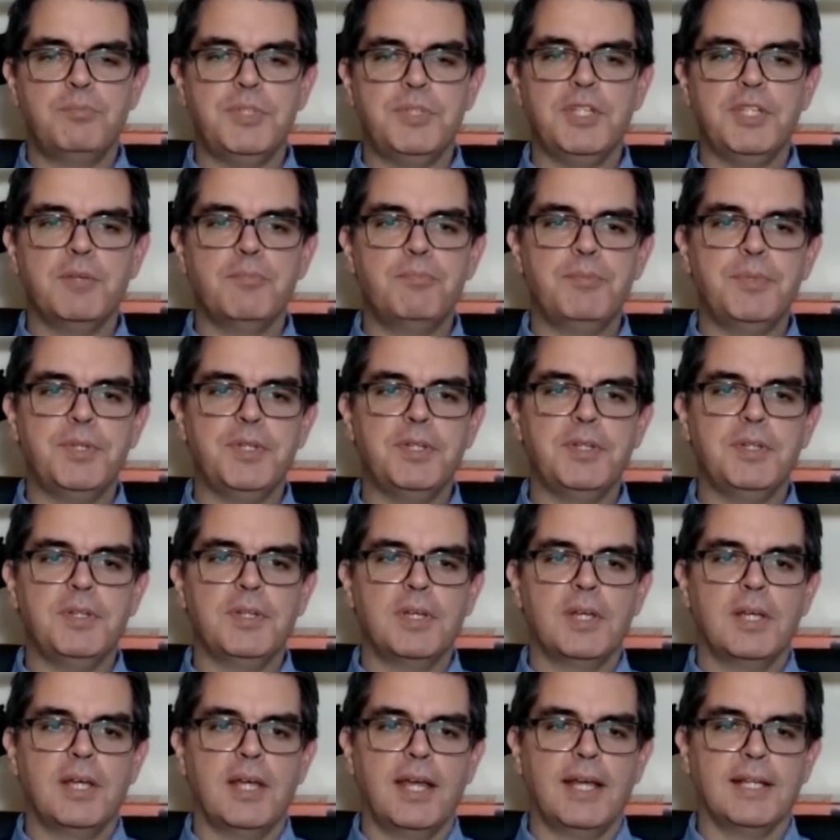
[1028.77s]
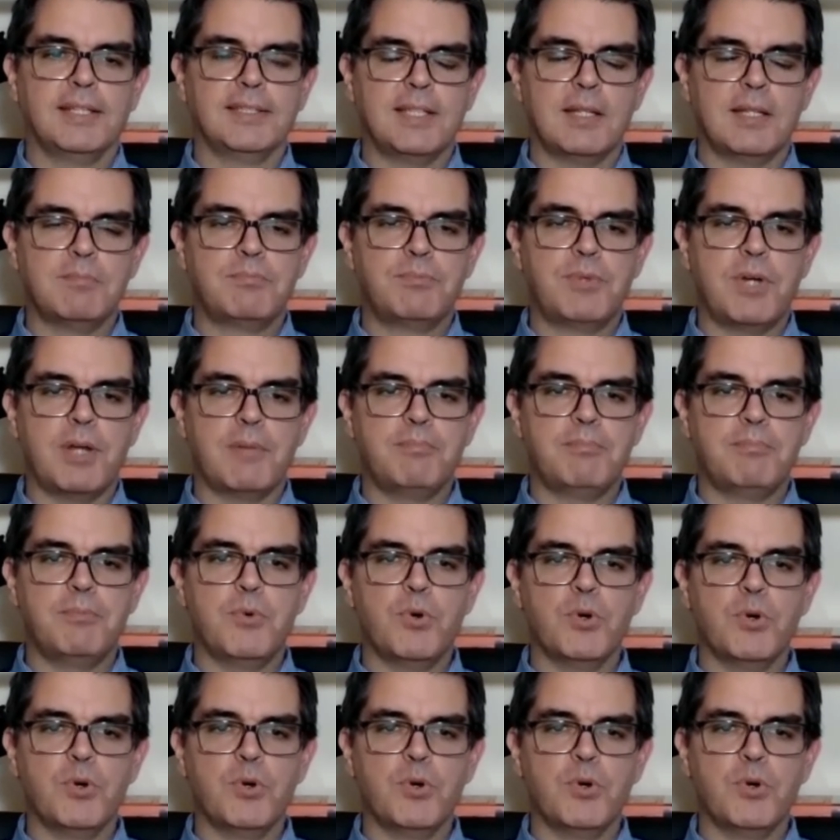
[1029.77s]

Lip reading: PMP exam prep